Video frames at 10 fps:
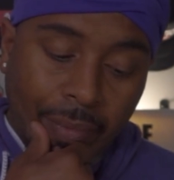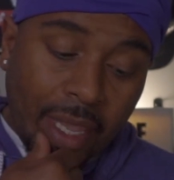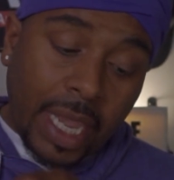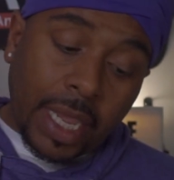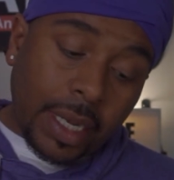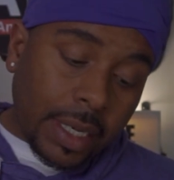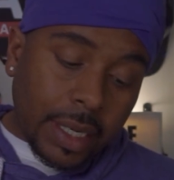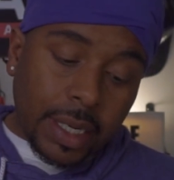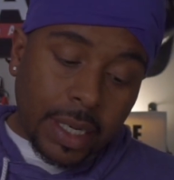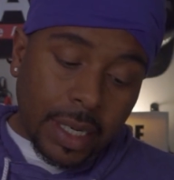
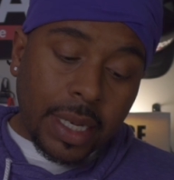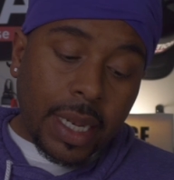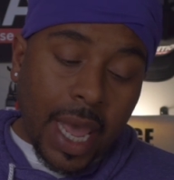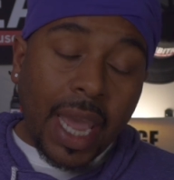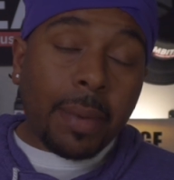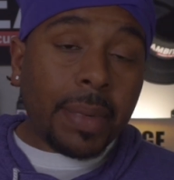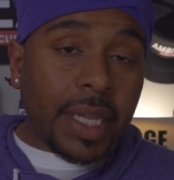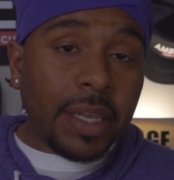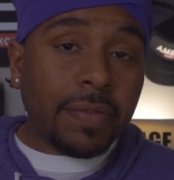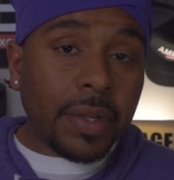And I can
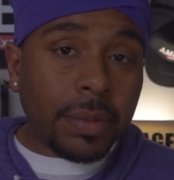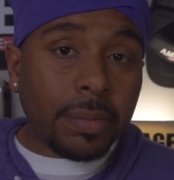believe it,